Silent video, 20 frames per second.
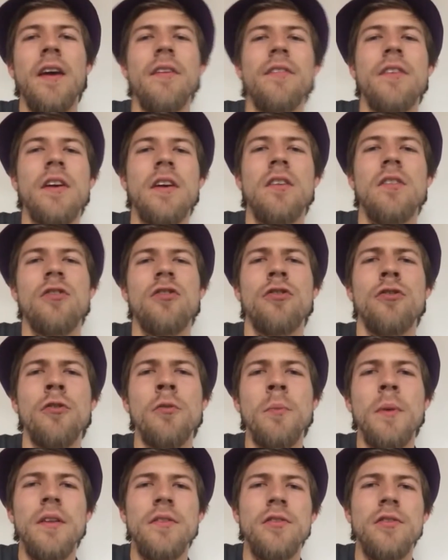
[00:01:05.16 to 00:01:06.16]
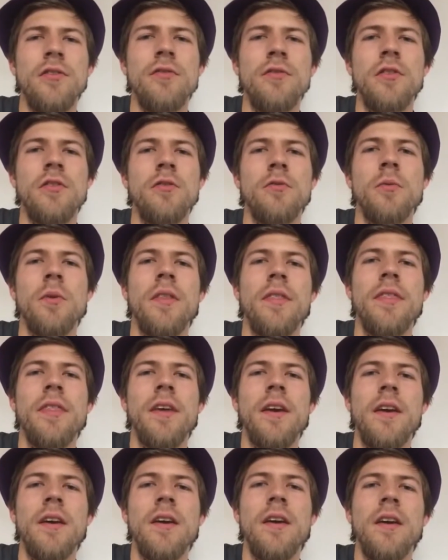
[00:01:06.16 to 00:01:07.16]
having too much of just one
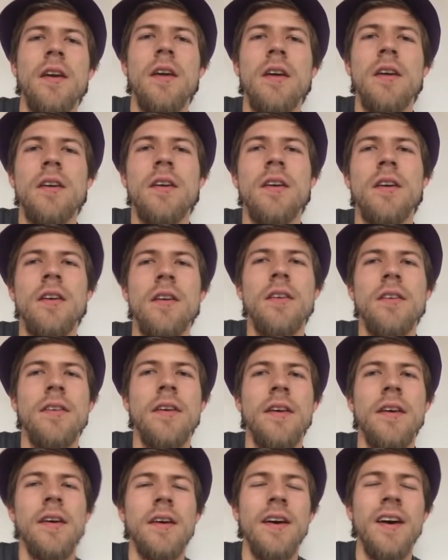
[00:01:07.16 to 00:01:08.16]
thing. Because,